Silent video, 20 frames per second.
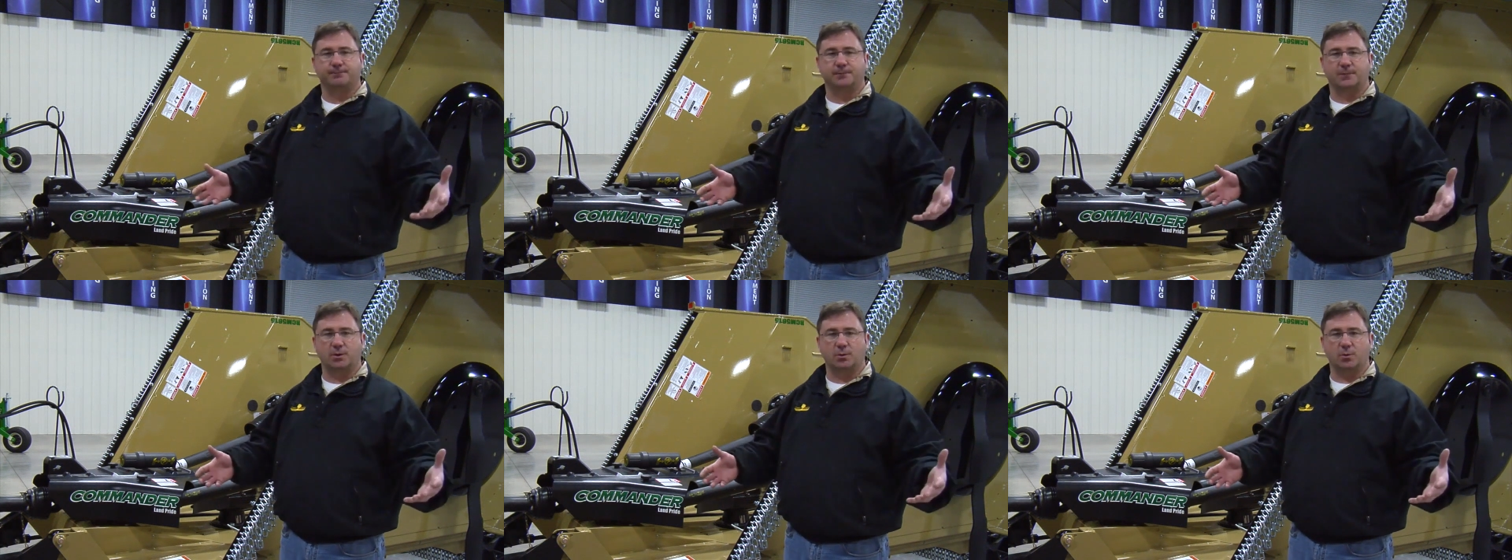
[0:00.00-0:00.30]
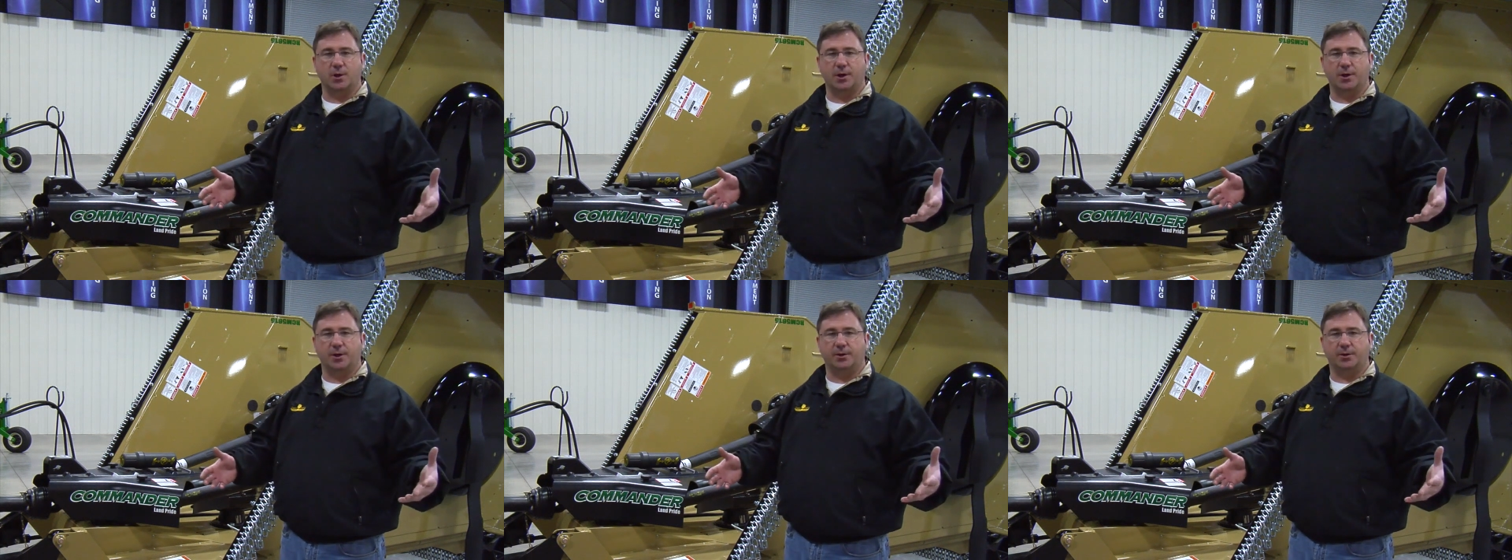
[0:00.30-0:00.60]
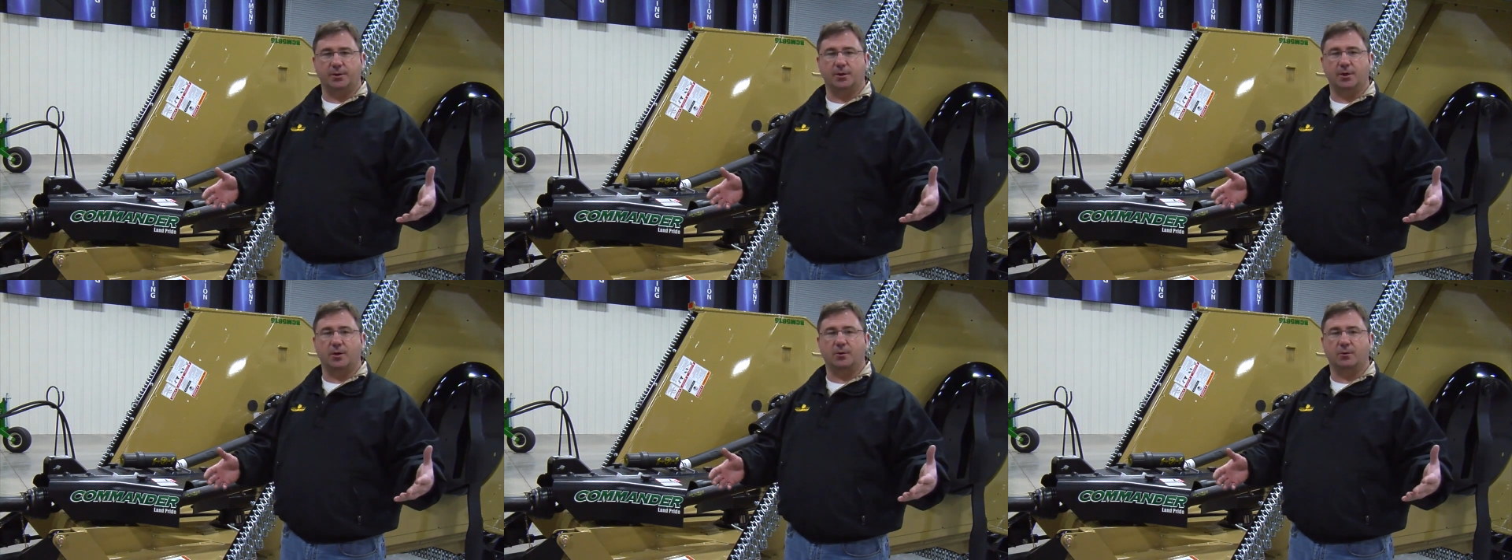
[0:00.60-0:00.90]
you're ready
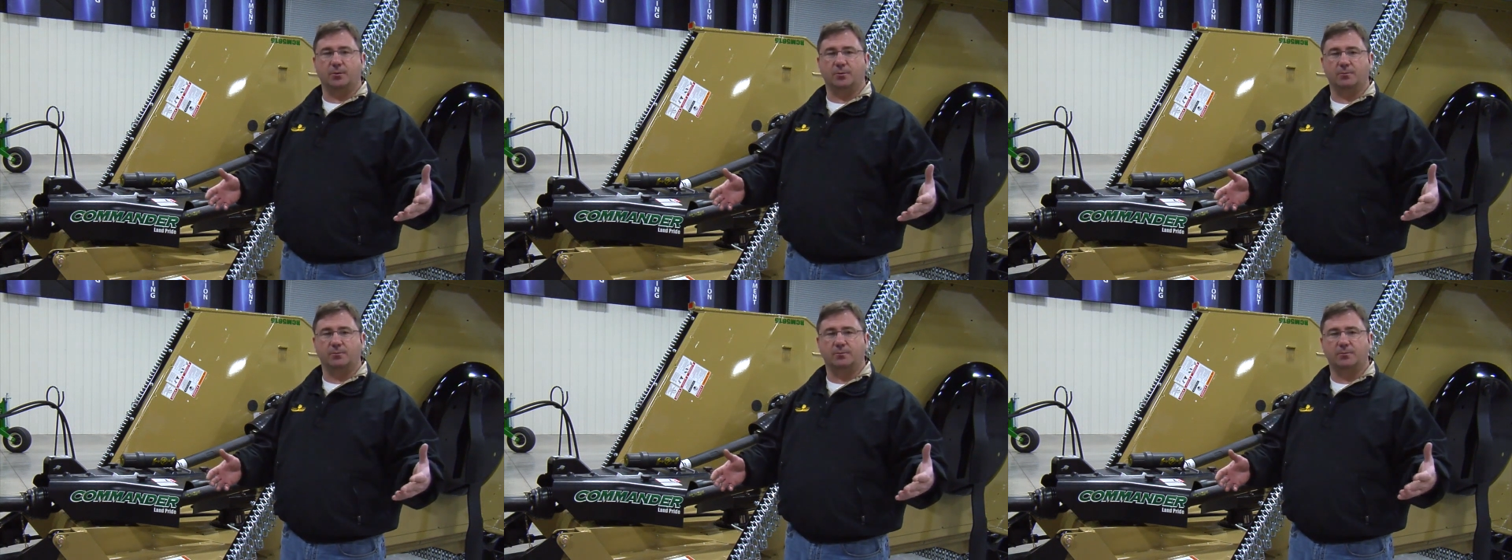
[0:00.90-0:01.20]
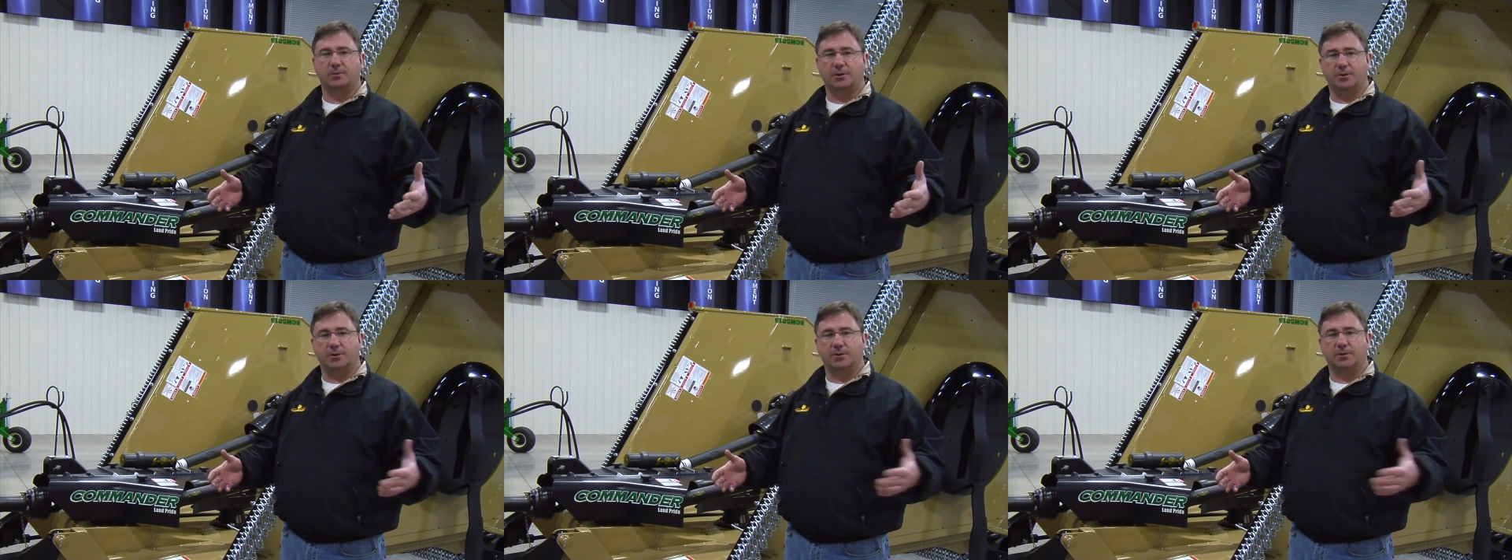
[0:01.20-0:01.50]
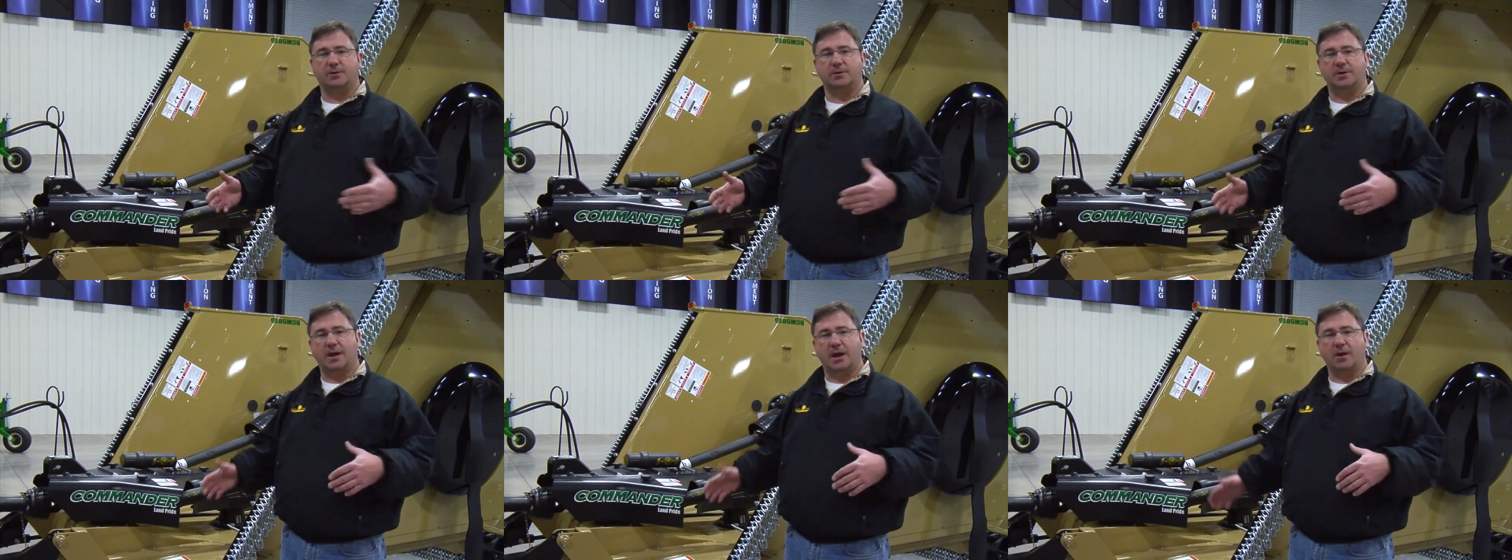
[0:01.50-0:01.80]
to go.
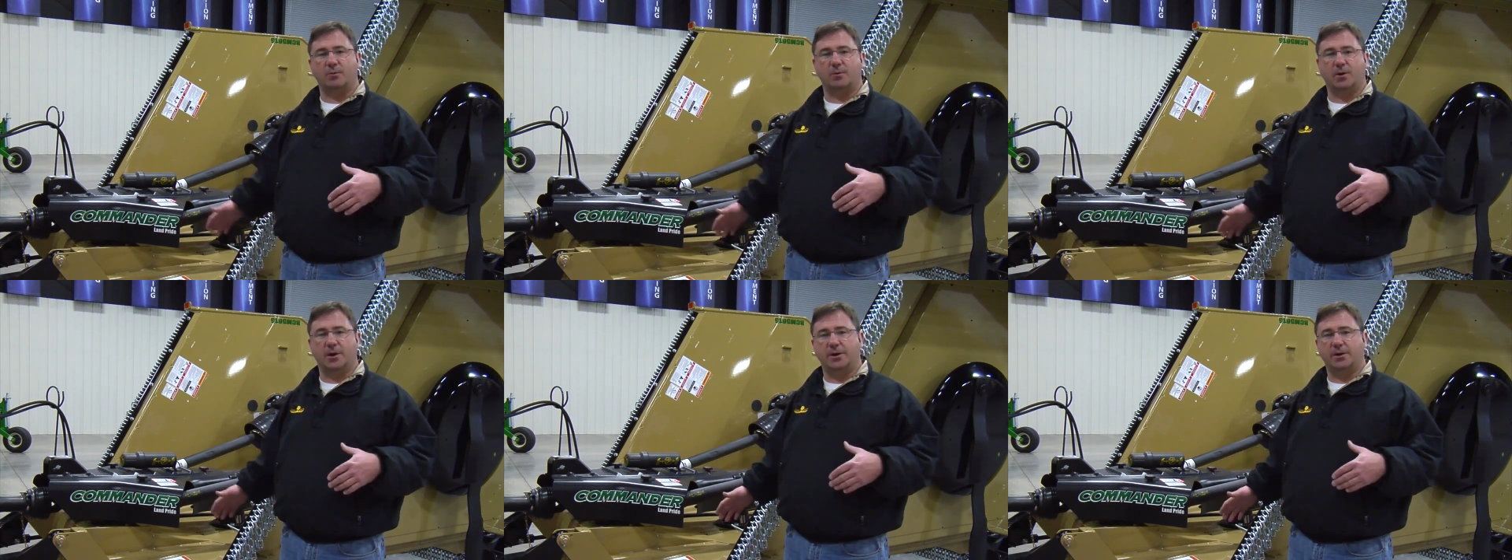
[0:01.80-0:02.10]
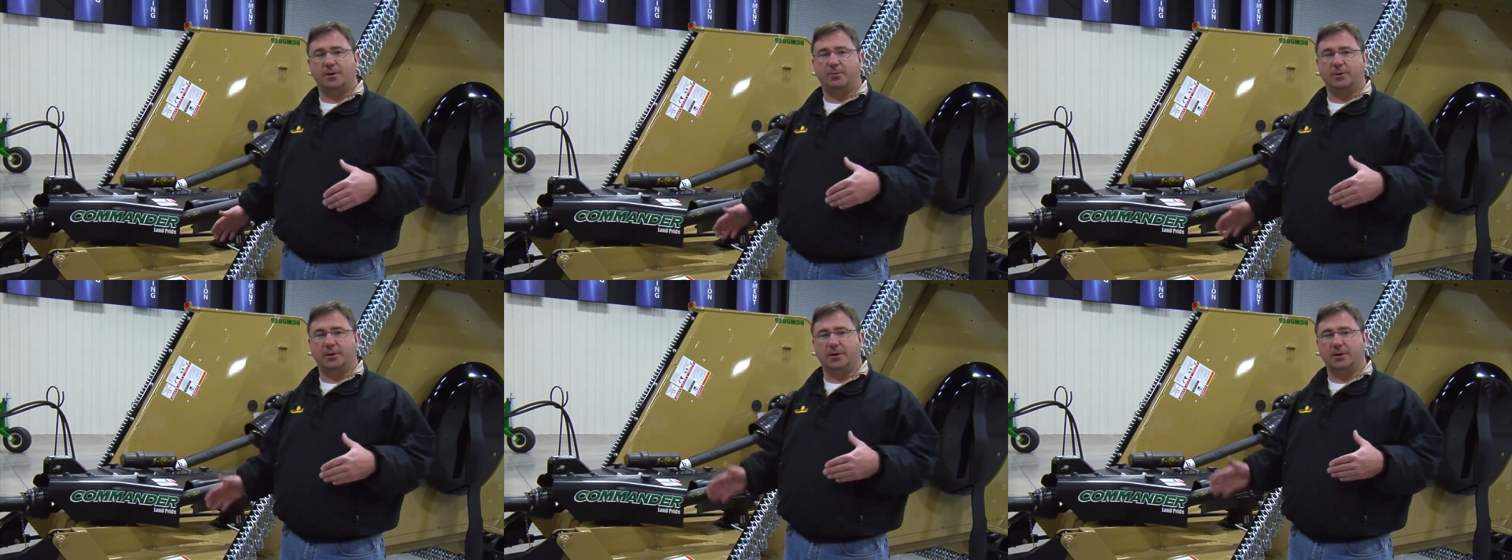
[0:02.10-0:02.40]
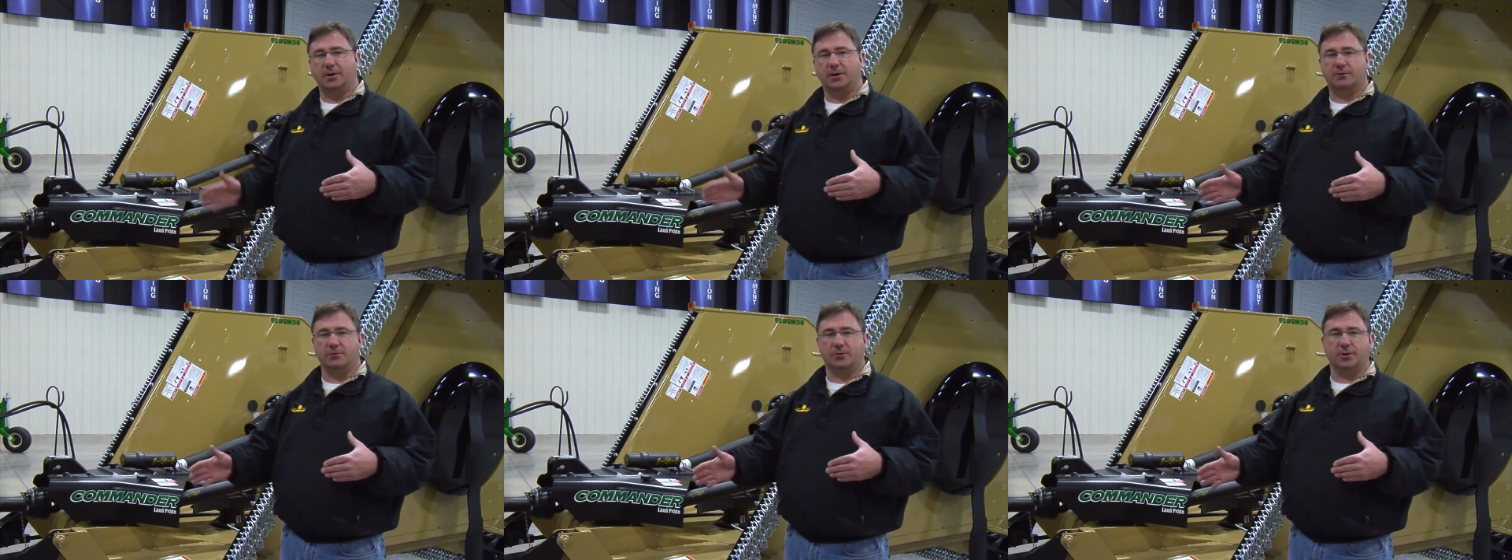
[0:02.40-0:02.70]
Unit's now ready to be
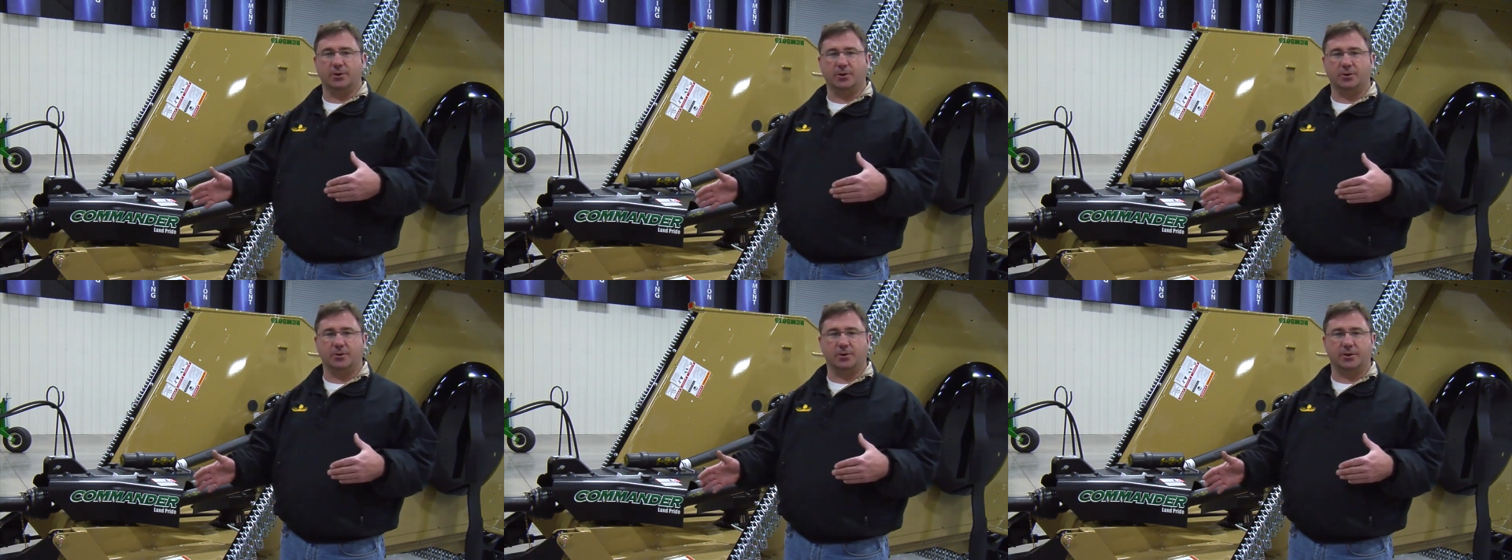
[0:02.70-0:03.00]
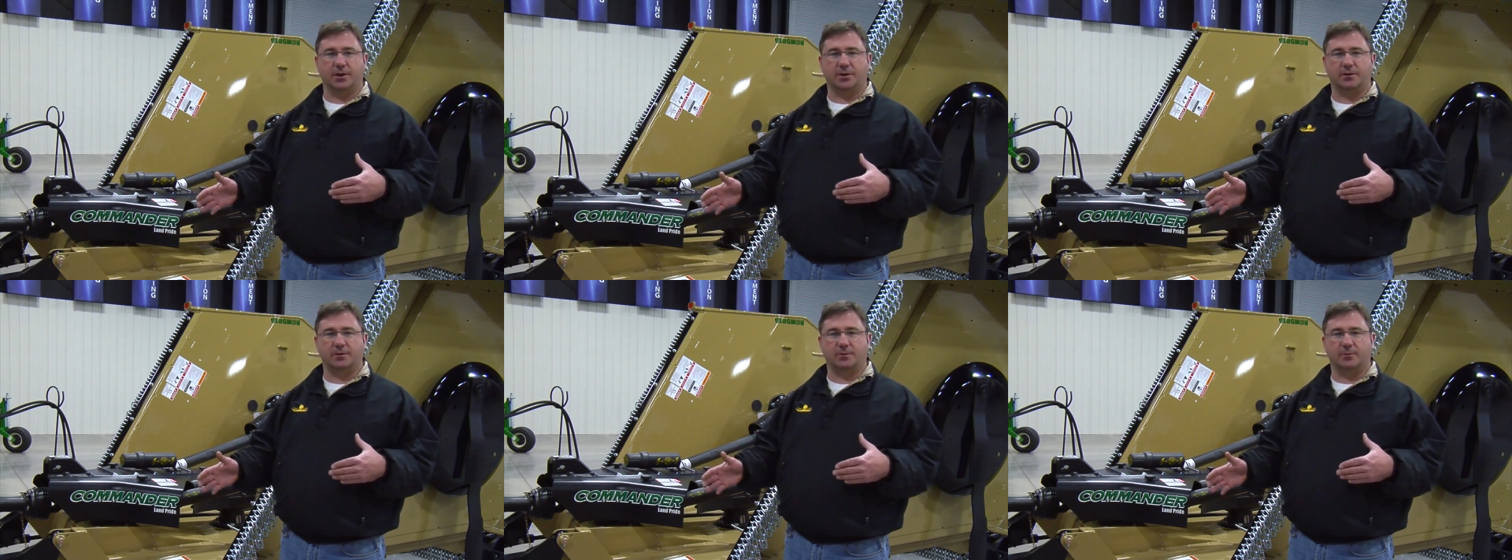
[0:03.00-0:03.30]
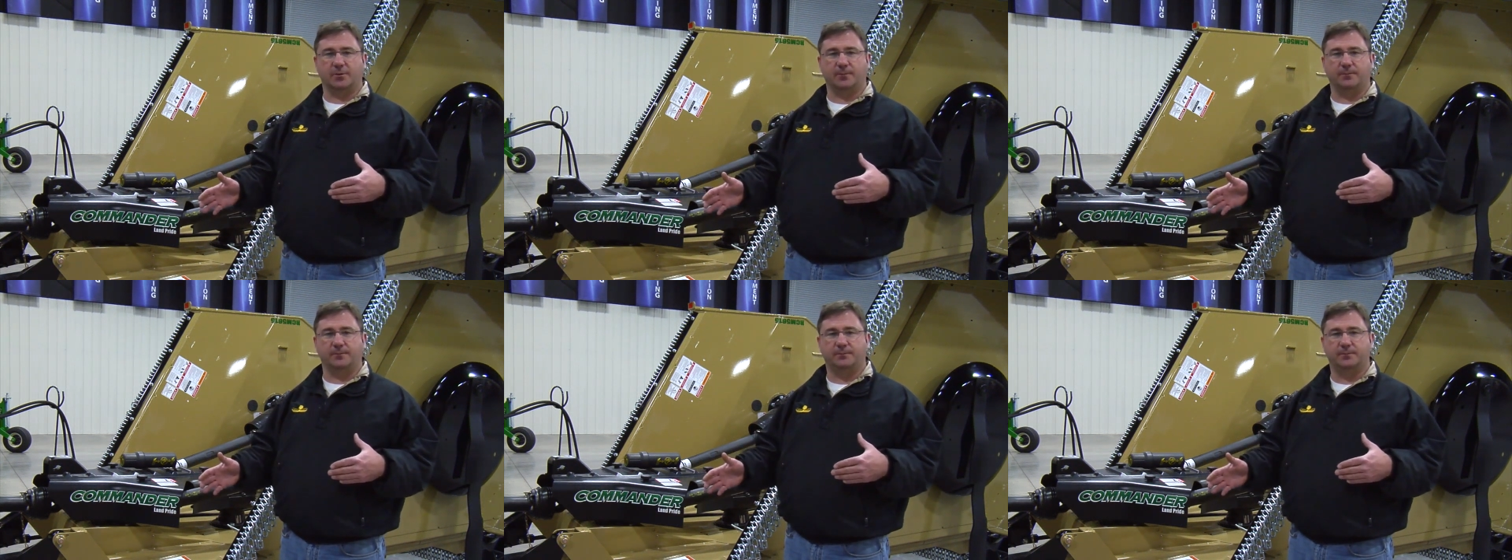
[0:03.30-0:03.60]
delivered to your
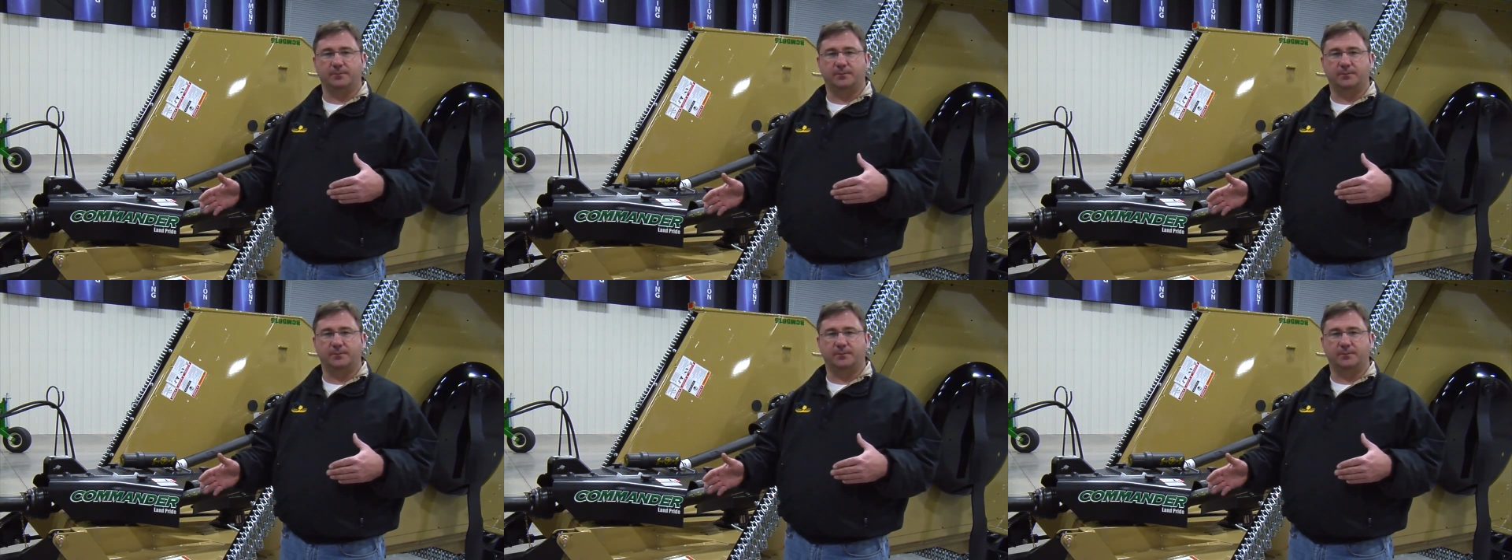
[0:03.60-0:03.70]
customer.